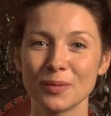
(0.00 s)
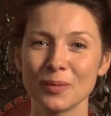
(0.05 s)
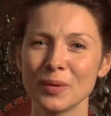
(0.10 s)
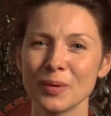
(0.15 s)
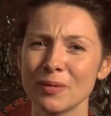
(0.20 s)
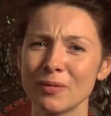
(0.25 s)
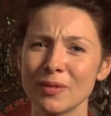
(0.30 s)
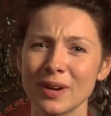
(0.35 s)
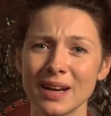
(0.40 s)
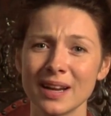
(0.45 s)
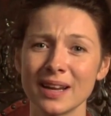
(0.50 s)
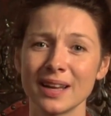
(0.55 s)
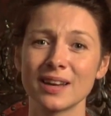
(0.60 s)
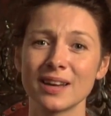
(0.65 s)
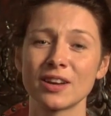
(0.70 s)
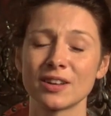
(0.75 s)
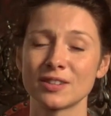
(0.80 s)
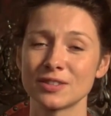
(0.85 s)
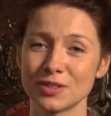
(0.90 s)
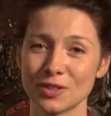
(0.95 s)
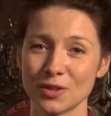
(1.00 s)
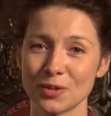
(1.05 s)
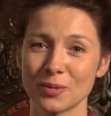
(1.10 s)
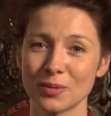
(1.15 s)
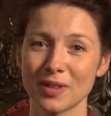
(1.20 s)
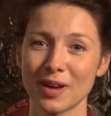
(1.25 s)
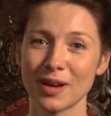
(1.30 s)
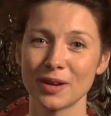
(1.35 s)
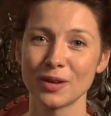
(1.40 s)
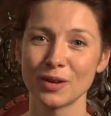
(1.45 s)
We really couldn't do it
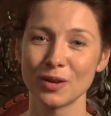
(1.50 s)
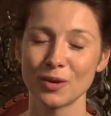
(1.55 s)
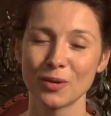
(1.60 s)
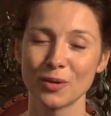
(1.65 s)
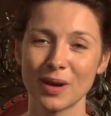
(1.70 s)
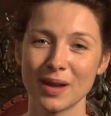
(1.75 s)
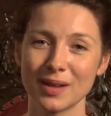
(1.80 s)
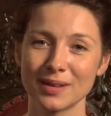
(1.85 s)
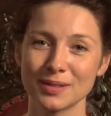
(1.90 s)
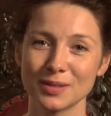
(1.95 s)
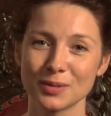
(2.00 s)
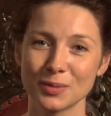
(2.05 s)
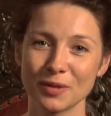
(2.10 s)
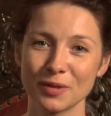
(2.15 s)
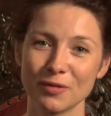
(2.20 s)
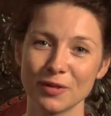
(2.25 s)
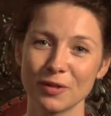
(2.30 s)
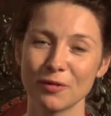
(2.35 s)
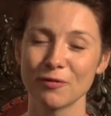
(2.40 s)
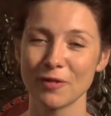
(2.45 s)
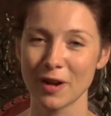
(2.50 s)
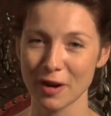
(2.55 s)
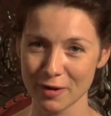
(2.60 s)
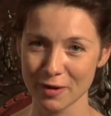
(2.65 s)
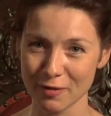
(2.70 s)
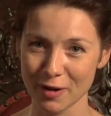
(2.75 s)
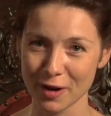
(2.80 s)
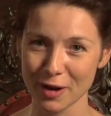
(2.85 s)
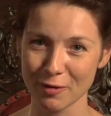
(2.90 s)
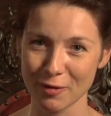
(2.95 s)
without you, and we feel very,
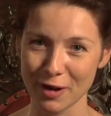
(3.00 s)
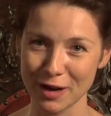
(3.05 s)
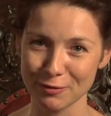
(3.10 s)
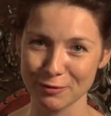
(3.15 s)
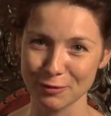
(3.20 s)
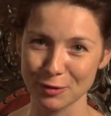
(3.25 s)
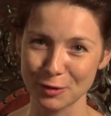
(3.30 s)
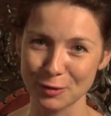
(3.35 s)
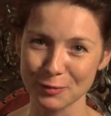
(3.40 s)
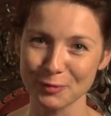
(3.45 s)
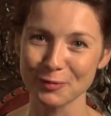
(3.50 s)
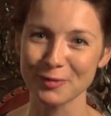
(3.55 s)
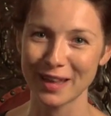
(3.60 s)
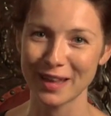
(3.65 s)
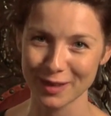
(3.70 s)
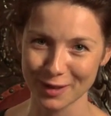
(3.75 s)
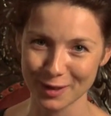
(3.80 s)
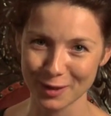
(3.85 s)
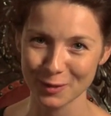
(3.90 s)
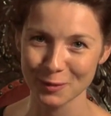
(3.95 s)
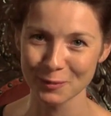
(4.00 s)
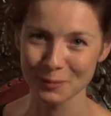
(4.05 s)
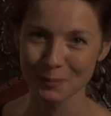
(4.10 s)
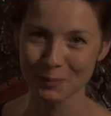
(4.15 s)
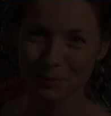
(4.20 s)
very grateful. Thank you.